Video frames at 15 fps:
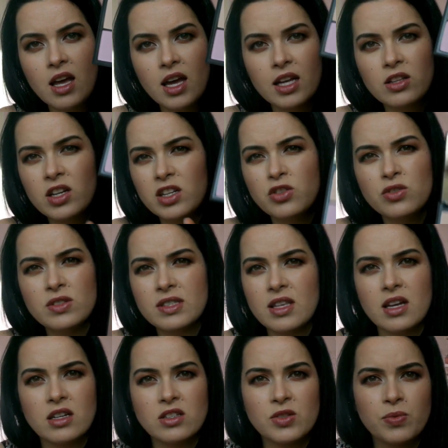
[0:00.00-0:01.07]
and I use
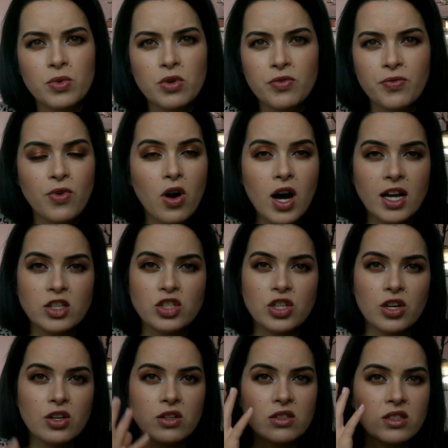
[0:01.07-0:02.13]
that as well for
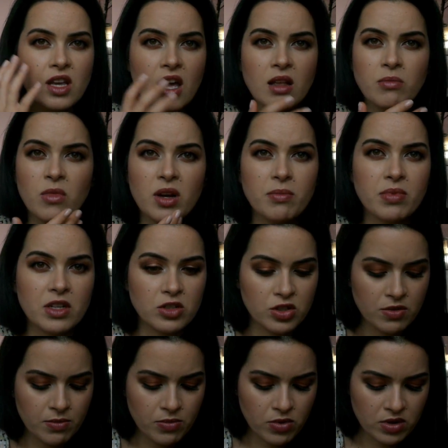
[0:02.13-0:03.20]
eyeshadows and my blush
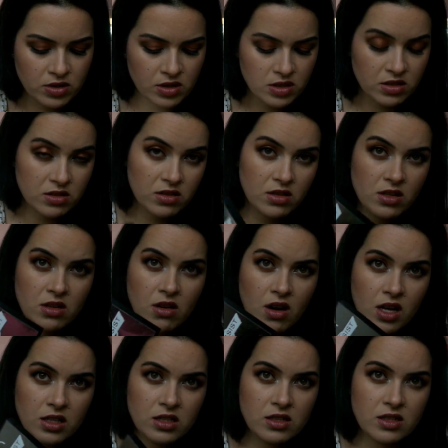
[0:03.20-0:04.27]
and bronzers, so you
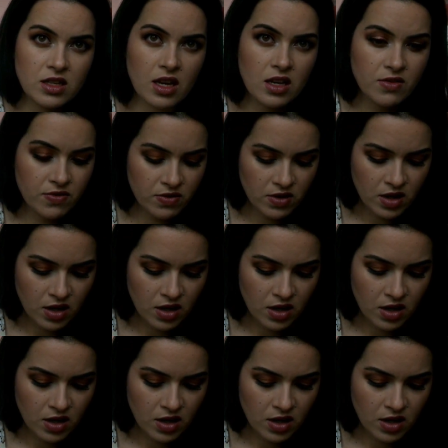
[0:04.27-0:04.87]
kind of save.